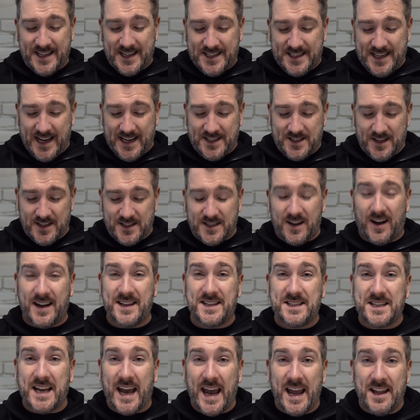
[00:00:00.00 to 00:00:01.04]
the Desert
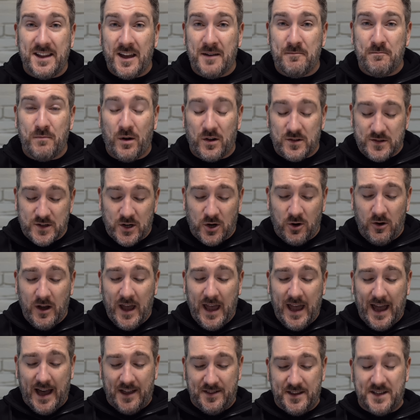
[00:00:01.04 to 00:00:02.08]
Titanium model,
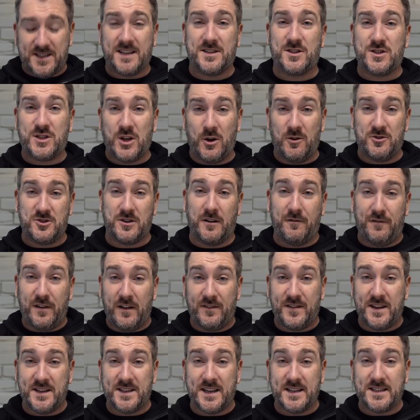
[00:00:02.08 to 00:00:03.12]
and this has
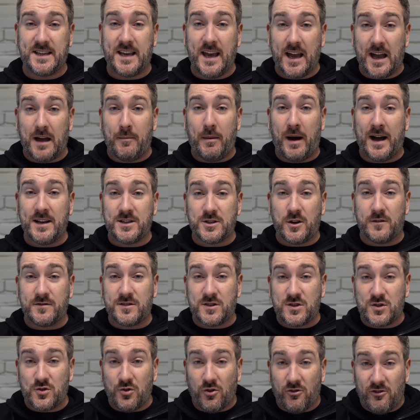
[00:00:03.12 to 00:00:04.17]
256 gigabytes of
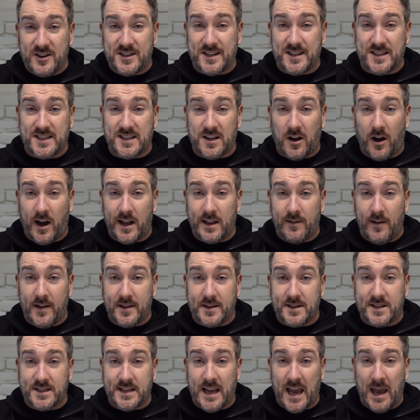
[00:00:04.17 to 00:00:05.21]
storage inside of it,
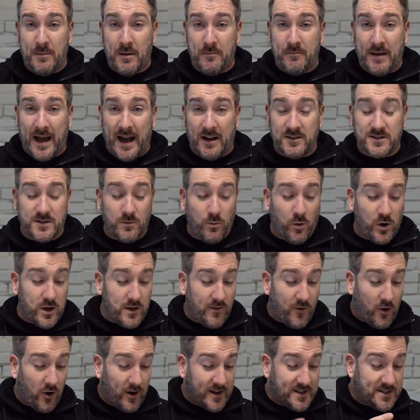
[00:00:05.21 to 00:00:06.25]
the same amount of what
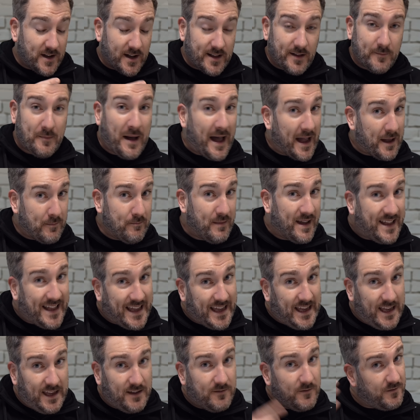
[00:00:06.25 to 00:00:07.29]
you've got inside the Mac
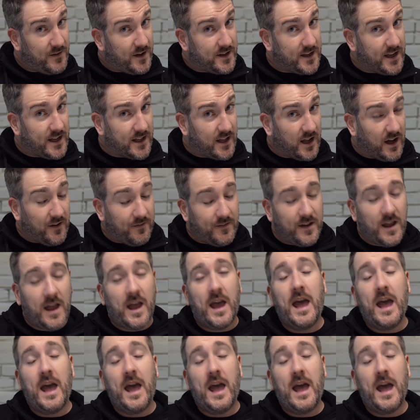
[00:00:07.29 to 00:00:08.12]
Mini, funny enough.